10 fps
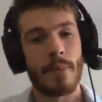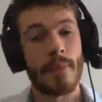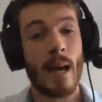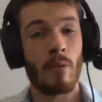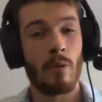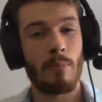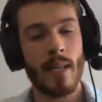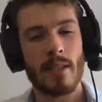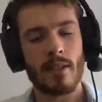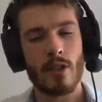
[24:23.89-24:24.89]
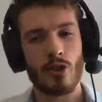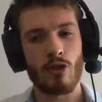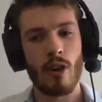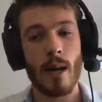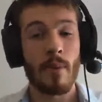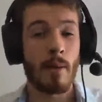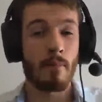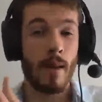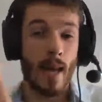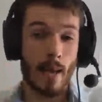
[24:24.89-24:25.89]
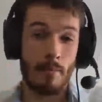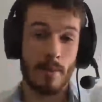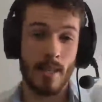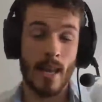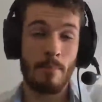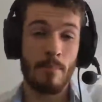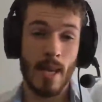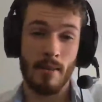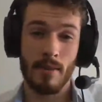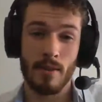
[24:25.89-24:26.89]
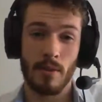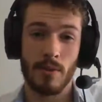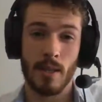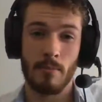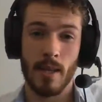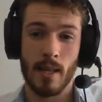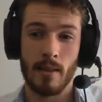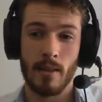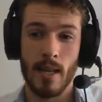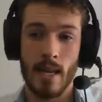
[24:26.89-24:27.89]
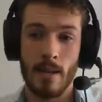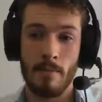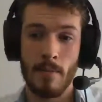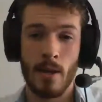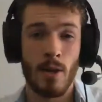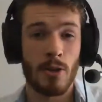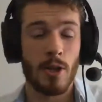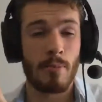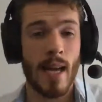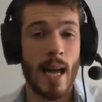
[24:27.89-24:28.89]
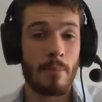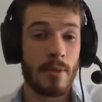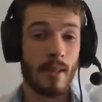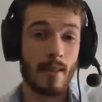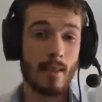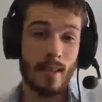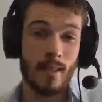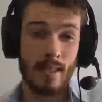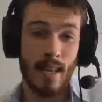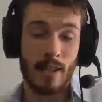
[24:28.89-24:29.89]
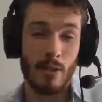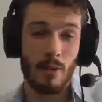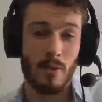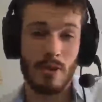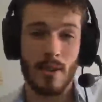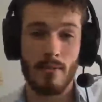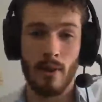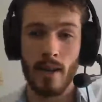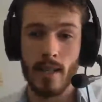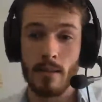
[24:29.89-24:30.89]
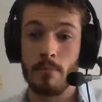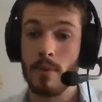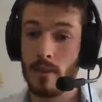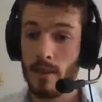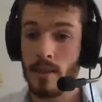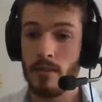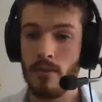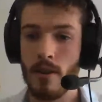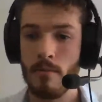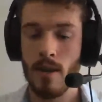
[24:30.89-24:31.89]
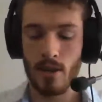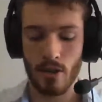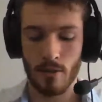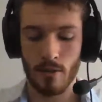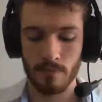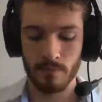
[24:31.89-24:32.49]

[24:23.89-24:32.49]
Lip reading: That would be to describe perhaps the appearance of something, okay? So perhaps a sunset or sunrise, but thank you very much.